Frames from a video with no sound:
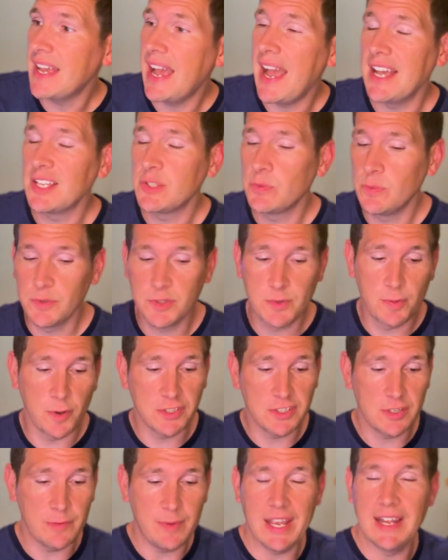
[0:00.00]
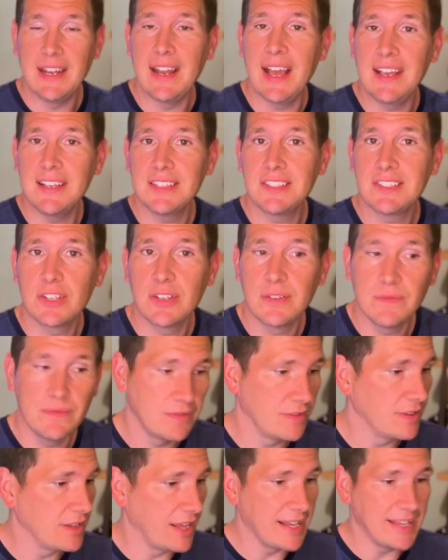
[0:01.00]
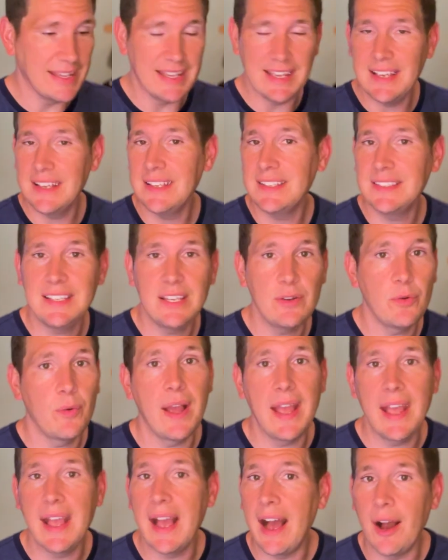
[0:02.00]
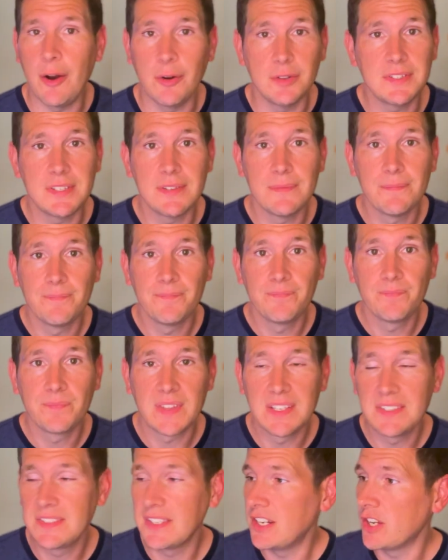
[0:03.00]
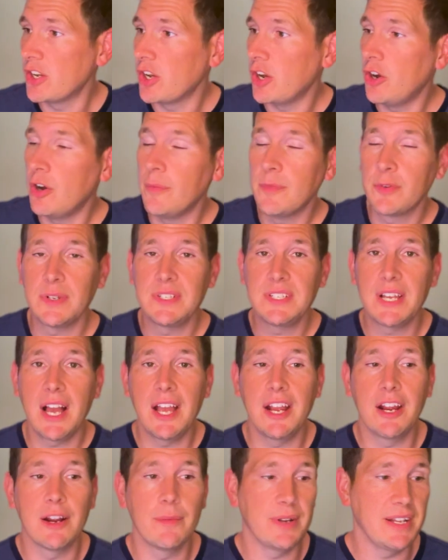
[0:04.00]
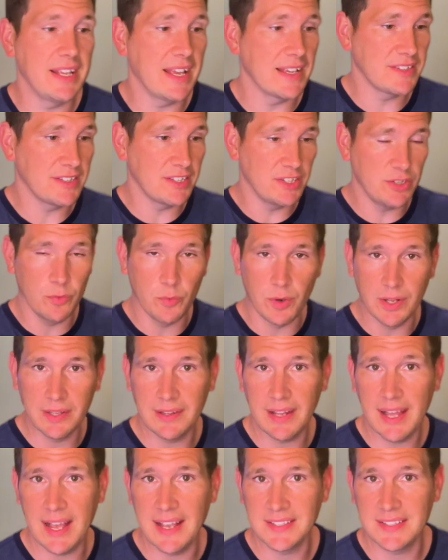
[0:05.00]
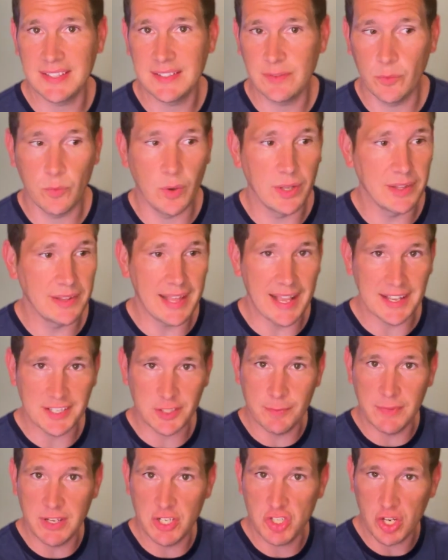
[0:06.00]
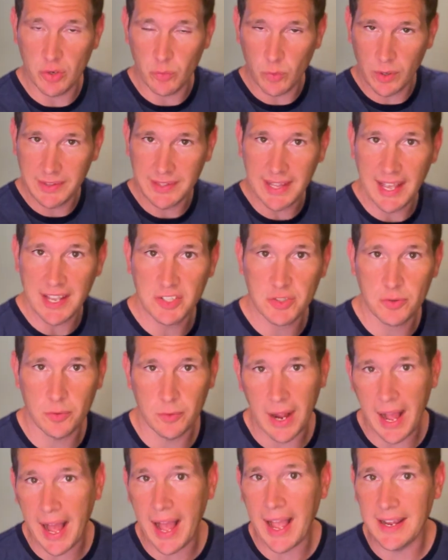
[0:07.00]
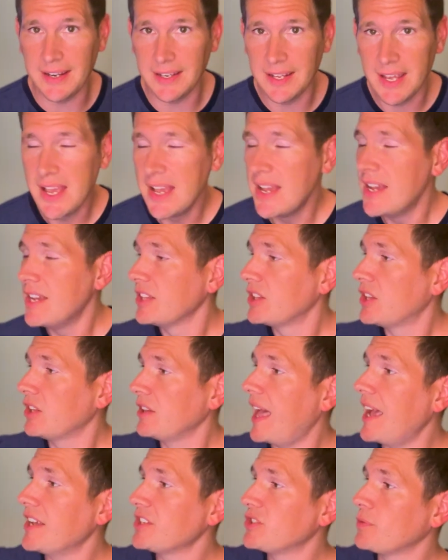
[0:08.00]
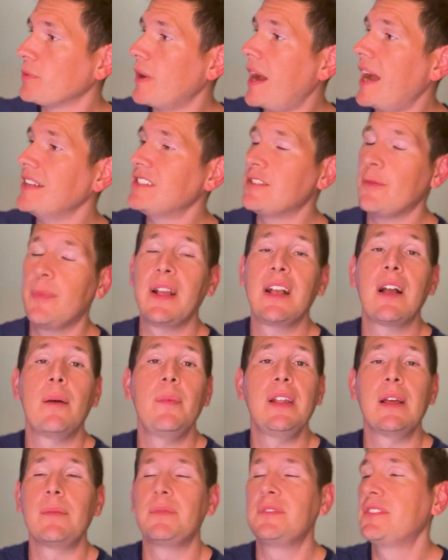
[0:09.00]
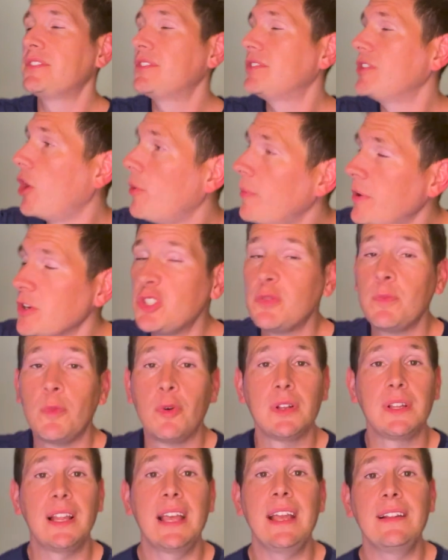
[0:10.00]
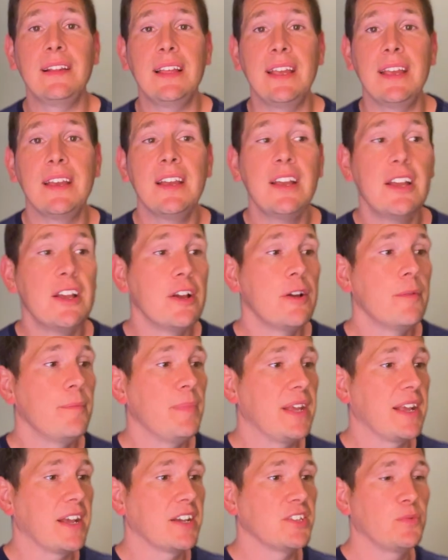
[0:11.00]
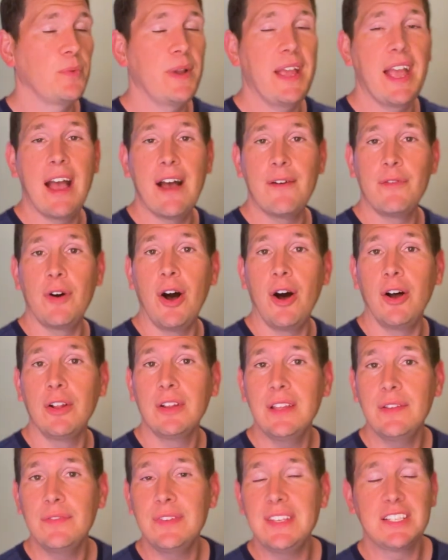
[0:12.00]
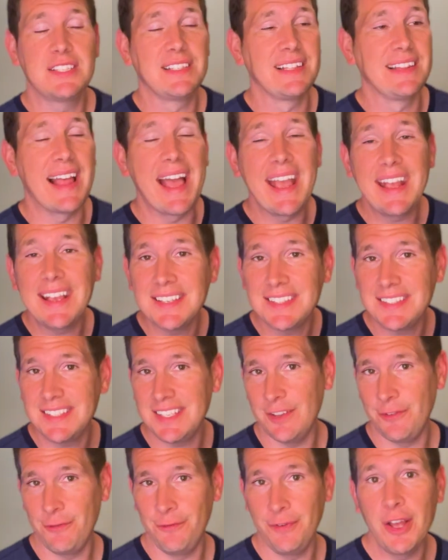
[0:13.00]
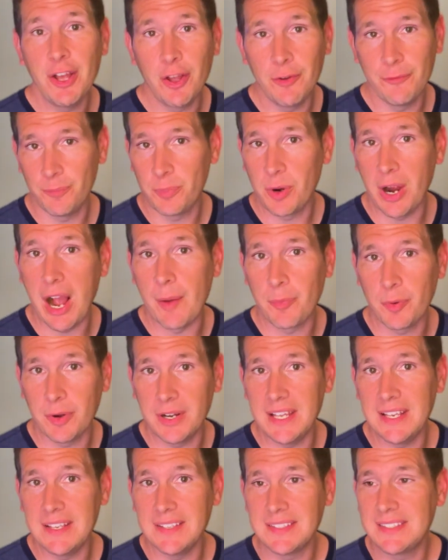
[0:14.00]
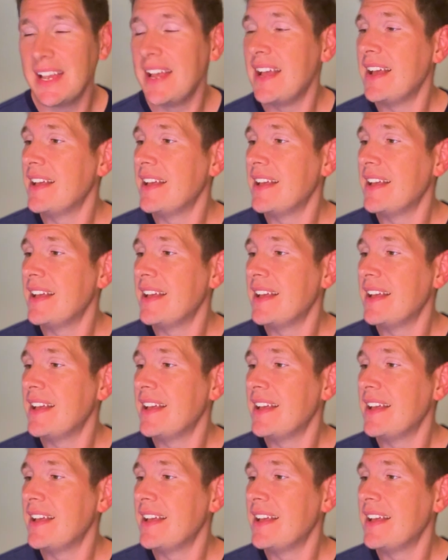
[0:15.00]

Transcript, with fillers: ass. It was supposed to be a nice, like, easy way out. He's going to go home and retire, but he has to do one last, one last mission, one last ride. The last rides have been coming up so much more lately because we have all of these legacy film properties